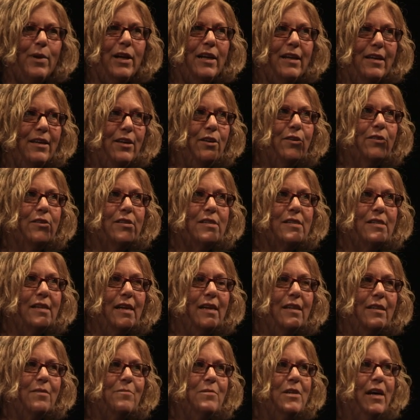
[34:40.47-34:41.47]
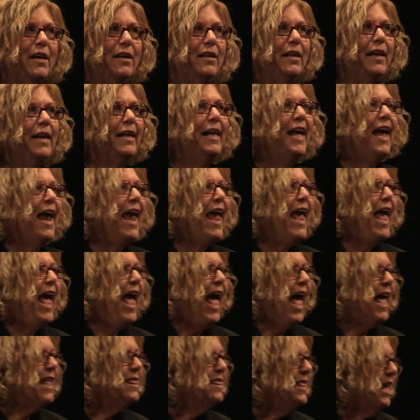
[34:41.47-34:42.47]
but you'll see them dilate.
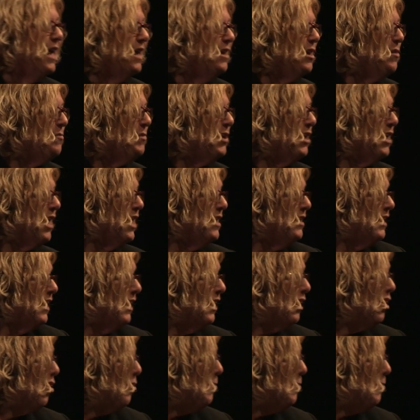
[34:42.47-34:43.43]
And then I